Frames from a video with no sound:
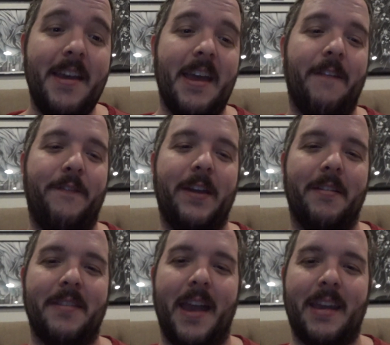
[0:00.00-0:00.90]
It
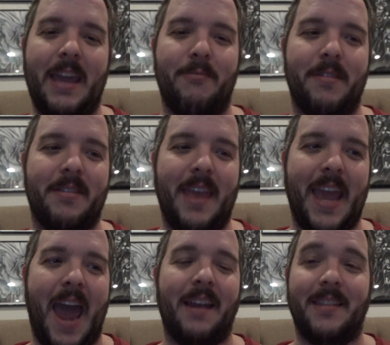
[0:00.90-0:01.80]
feels like it was they
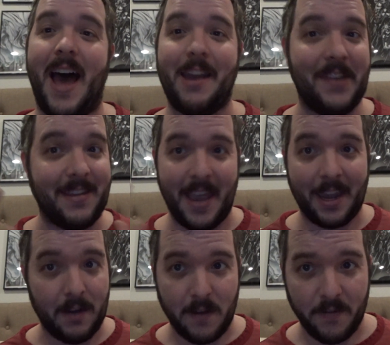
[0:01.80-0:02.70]
had a lot of
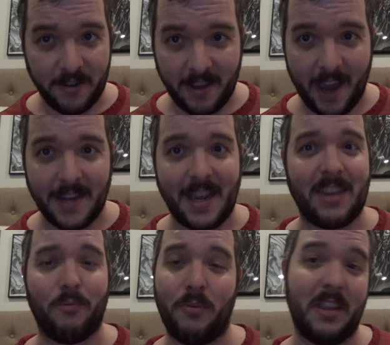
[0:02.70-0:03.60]
executive oversight,
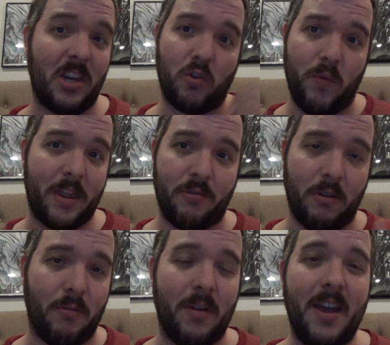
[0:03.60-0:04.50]
and it really just went
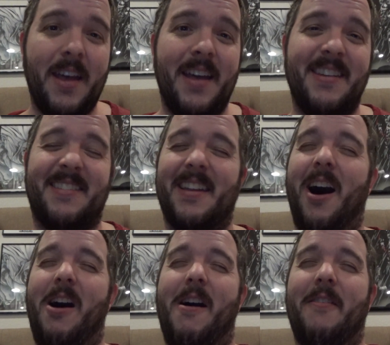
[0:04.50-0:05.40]
through just
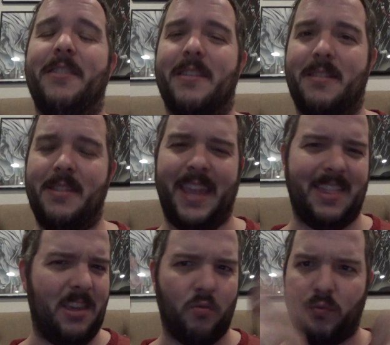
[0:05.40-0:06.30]
all this like
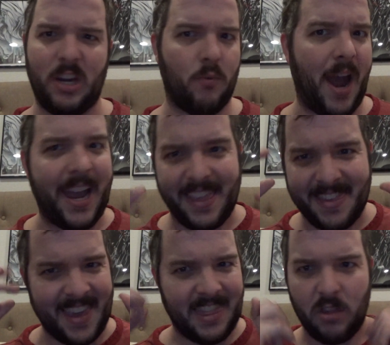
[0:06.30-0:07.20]
these
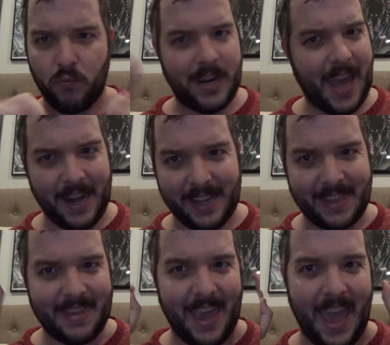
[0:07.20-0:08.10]
rewrites and these
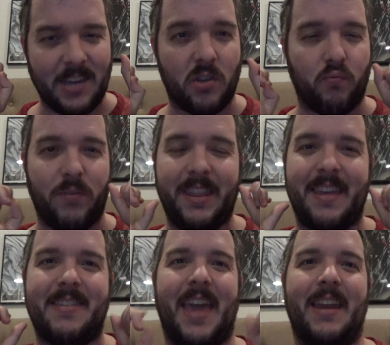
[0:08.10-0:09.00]
re-edits, and just really
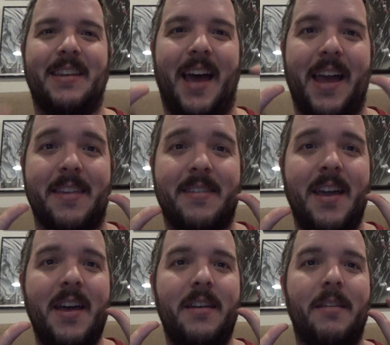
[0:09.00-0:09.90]
sanitized
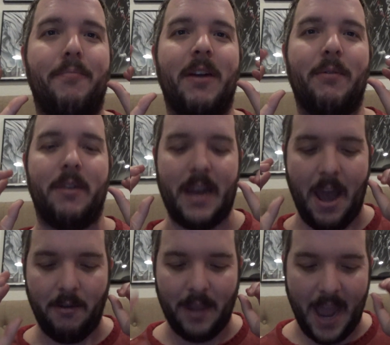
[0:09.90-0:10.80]
to the point where
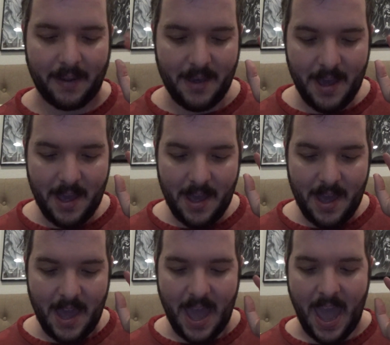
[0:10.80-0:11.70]
now it lacks
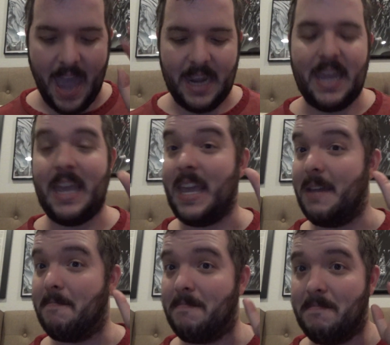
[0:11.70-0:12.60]

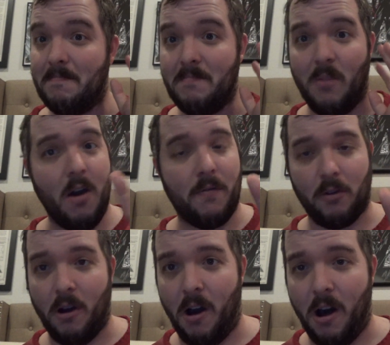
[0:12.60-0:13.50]
any
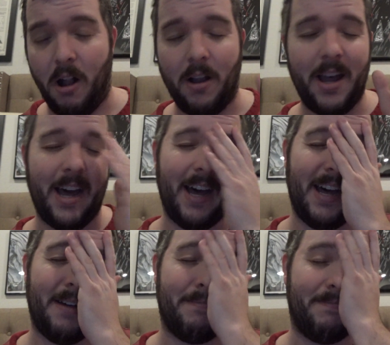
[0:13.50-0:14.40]
overall
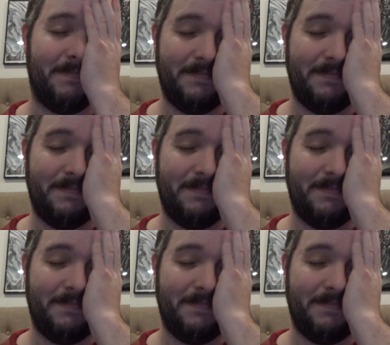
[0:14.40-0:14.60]
um,